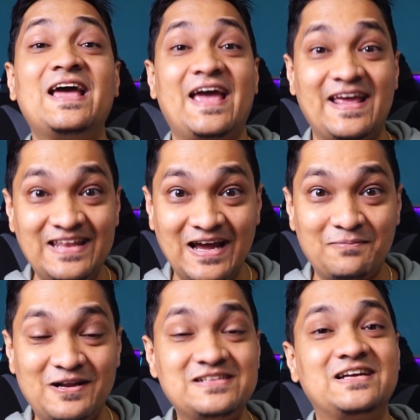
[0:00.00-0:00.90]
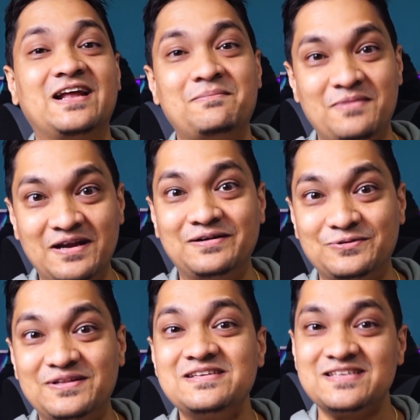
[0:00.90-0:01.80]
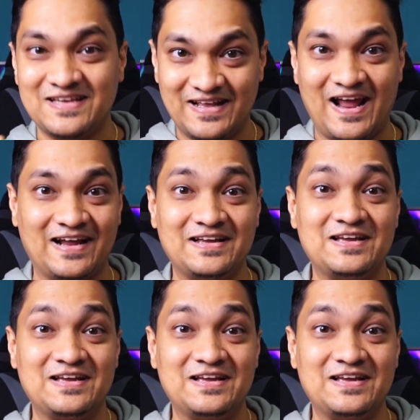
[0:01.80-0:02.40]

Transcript: any updates that I make to this rack.